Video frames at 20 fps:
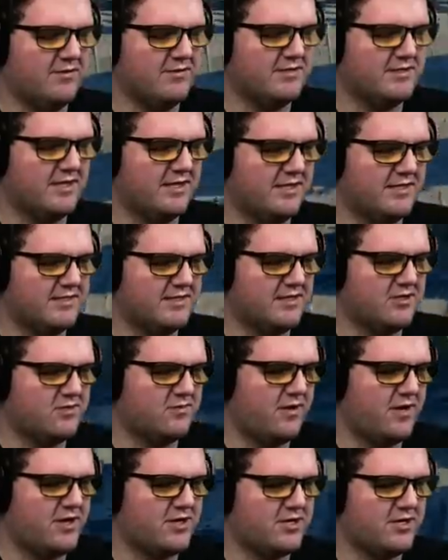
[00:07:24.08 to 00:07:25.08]
sail
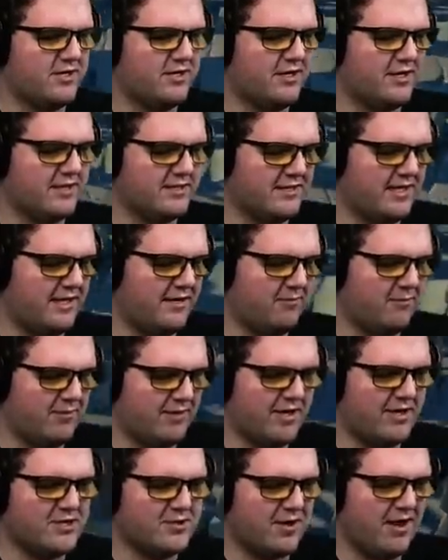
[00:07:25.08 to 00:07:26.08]
situation, because when
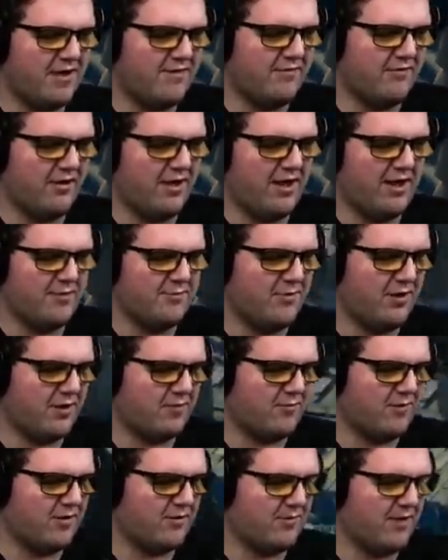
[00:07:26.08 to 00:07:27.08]
I drive I
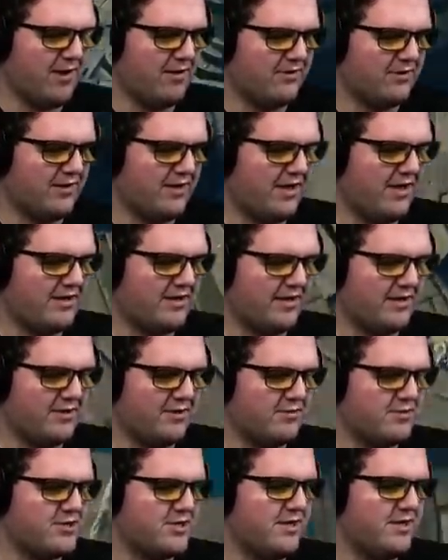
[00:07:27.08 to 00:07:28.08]
run around a lot and I
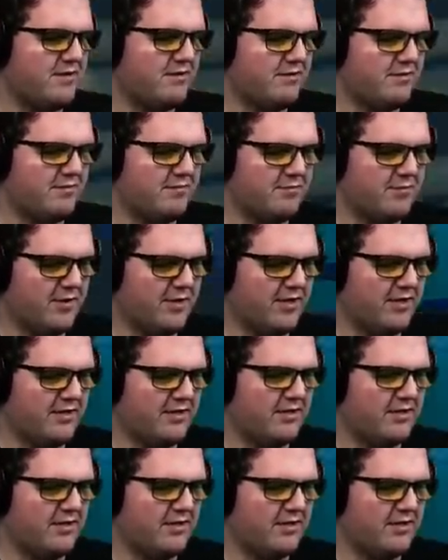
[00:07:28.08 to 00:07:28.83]
do shit, but